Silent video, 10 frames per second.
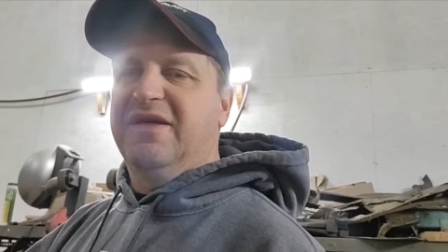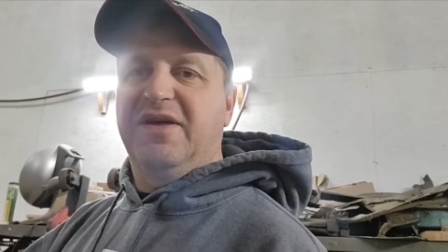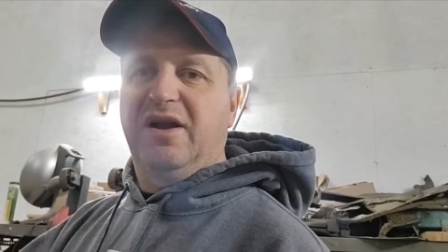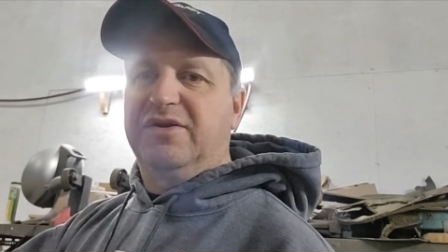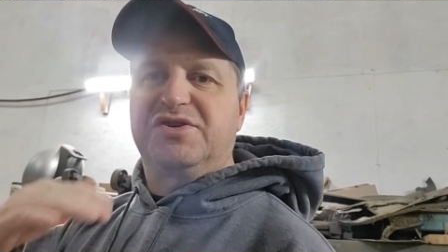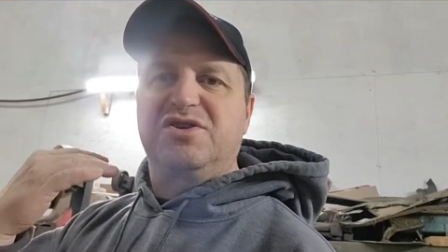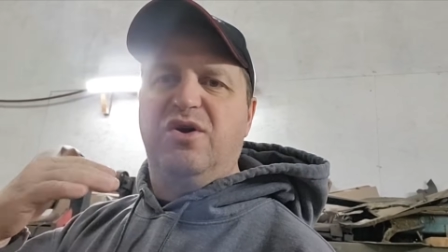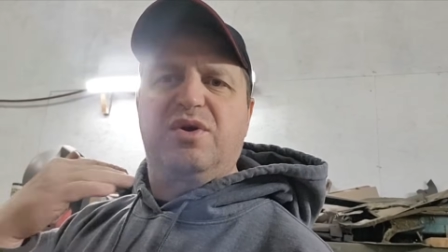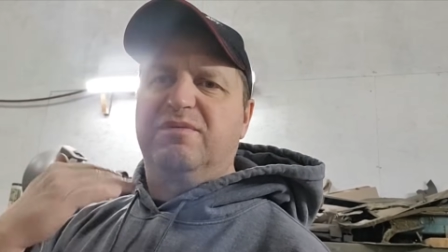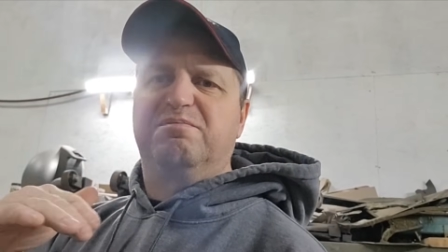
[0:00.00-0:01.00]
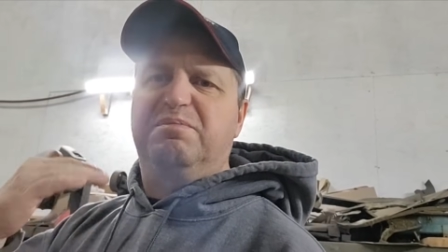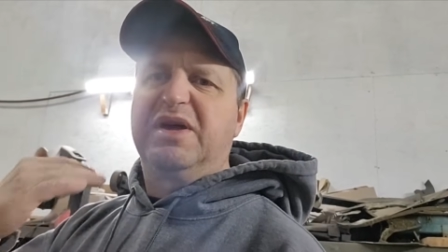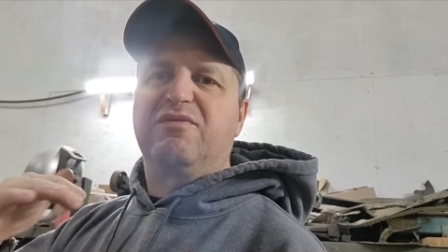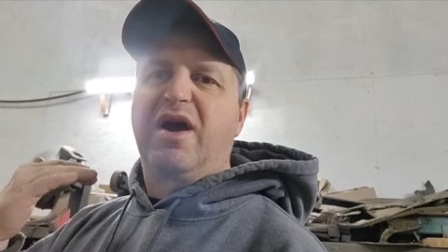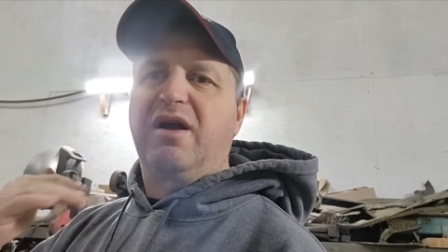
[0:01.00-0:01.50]
And then all the snow can
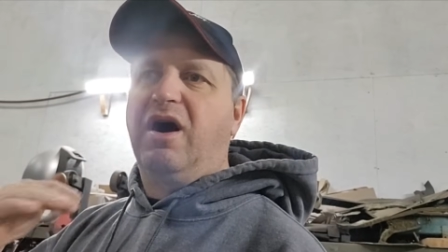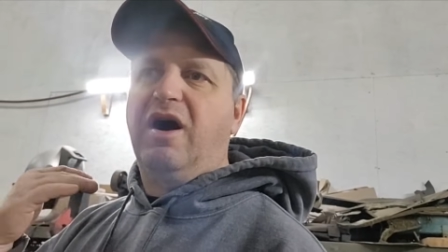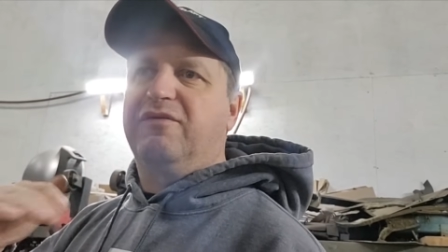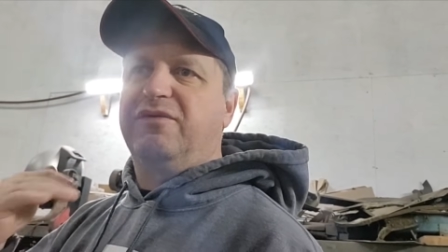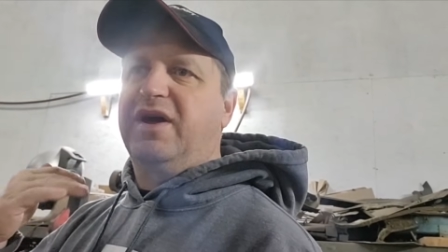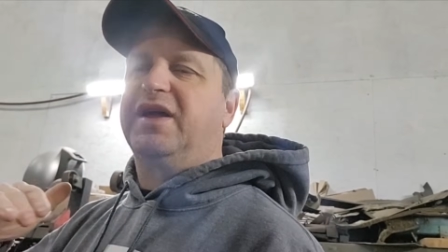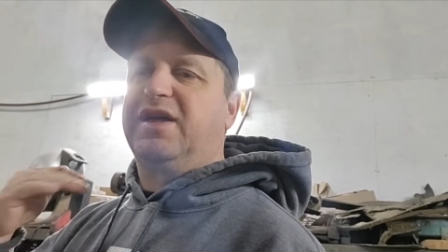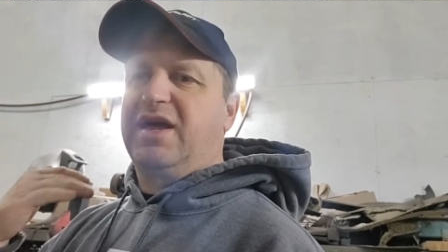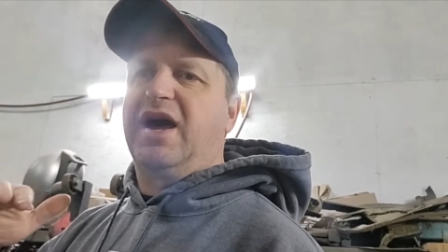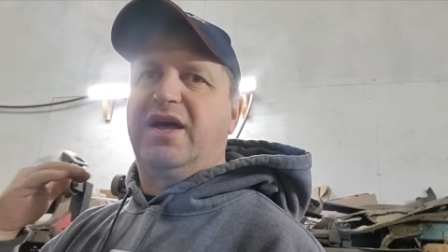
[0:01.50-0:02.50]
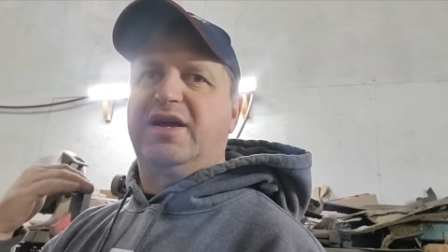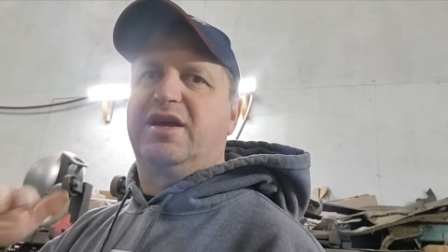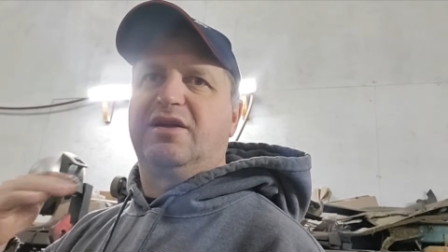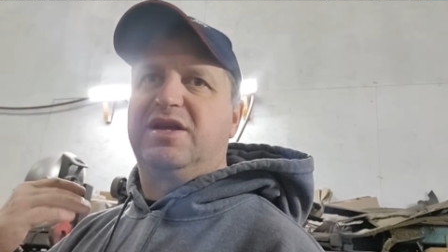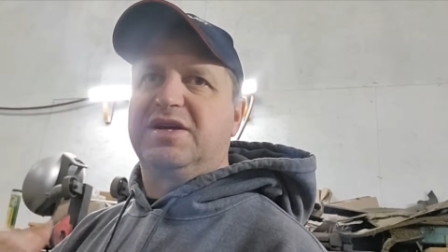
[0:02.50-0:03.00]
beat right off. Like, yeah, it
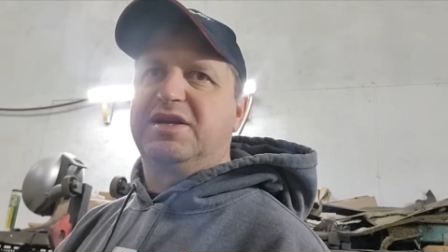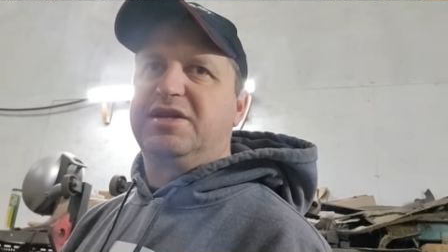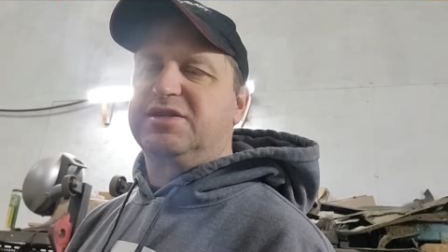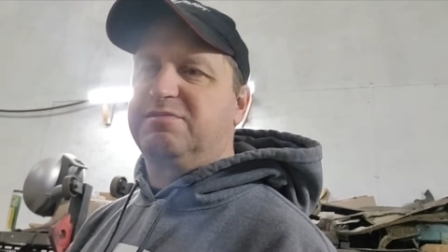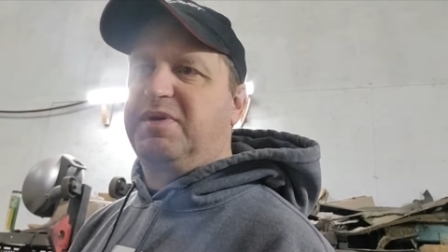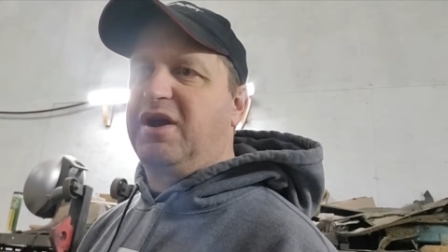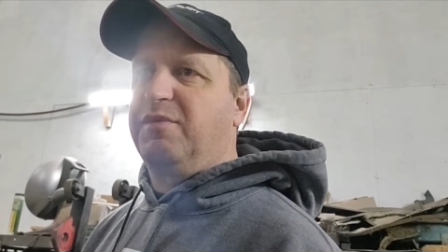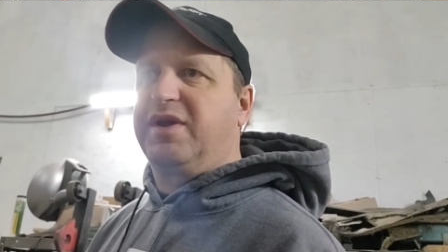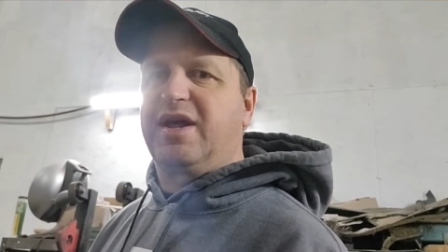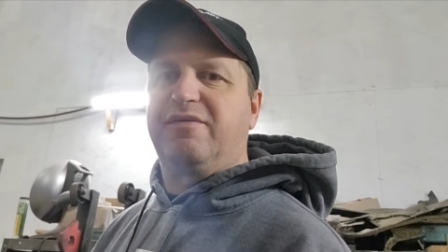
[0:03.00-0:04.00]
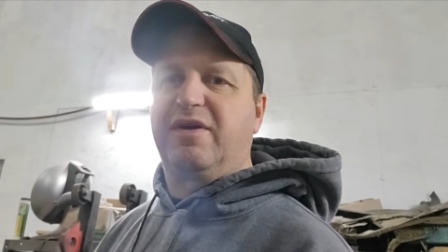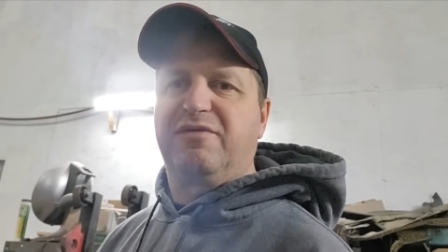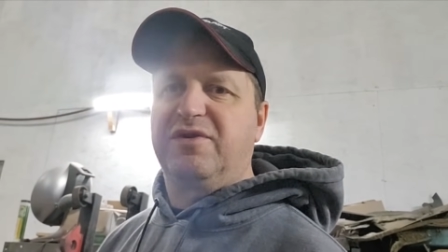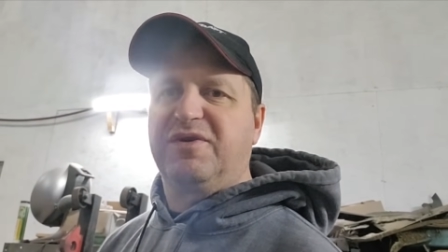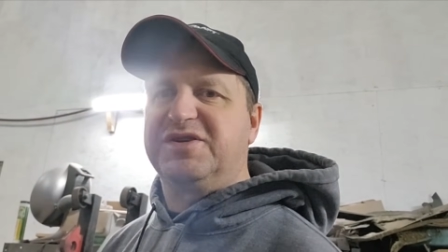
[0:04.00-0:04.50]
can disappear and we can have
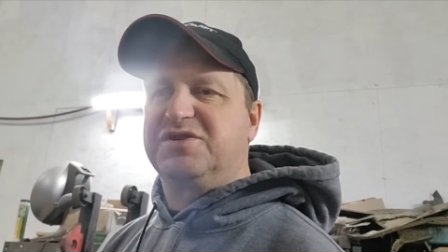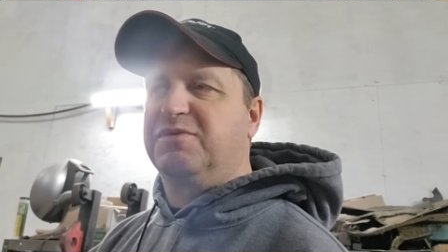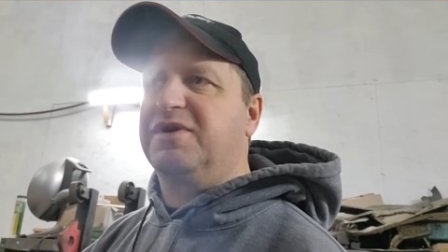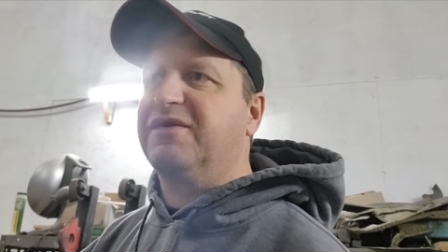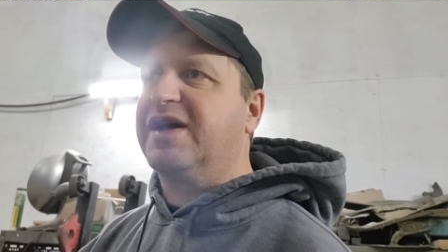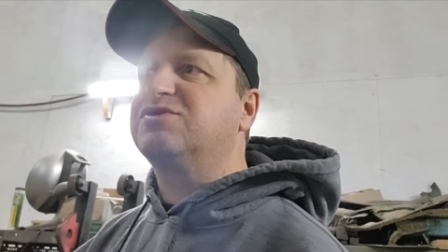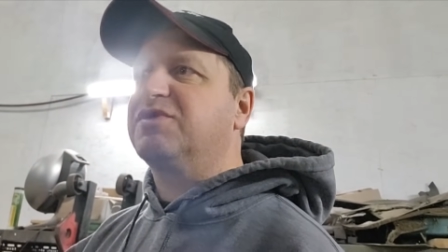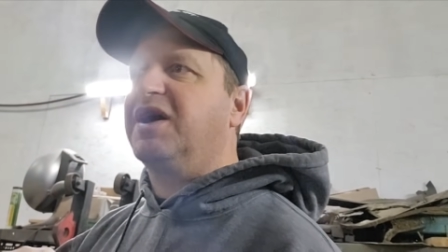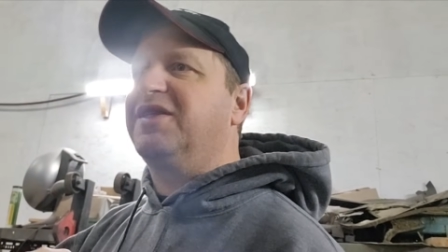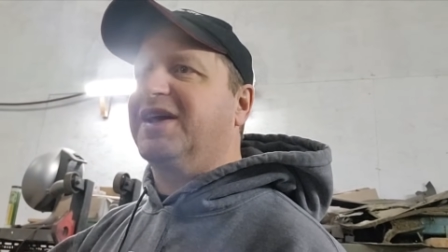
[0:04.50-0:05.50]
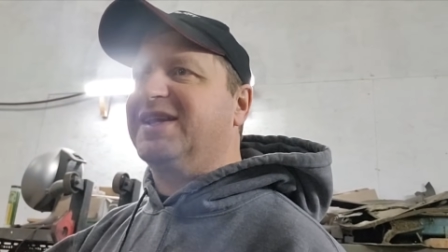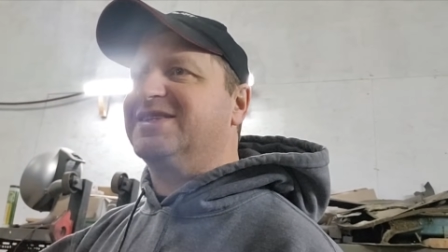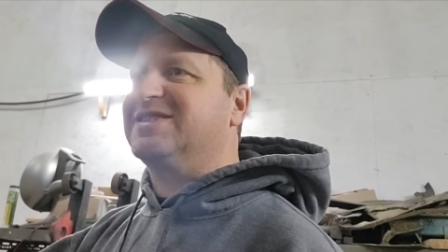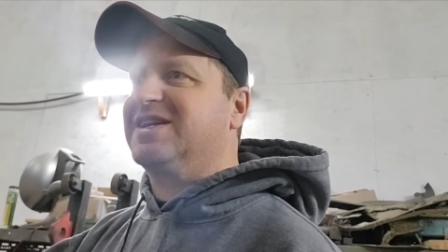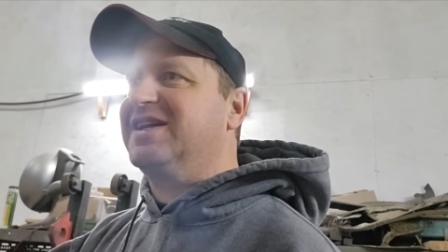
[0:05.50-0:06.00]
enough for the rest of the winter. And that's what I'd like
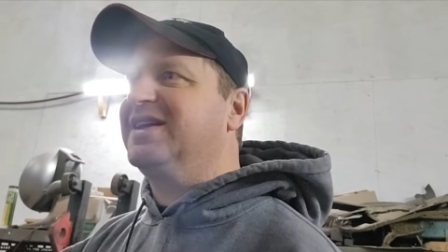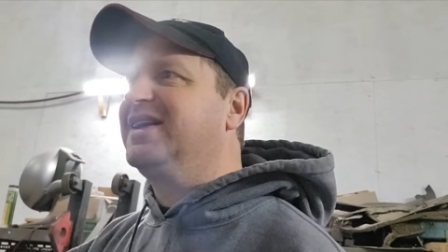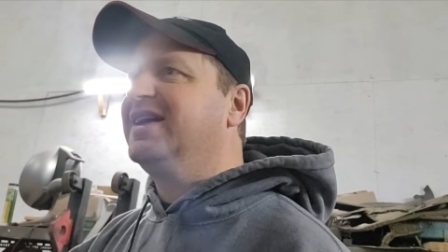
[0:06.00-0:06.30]
to see.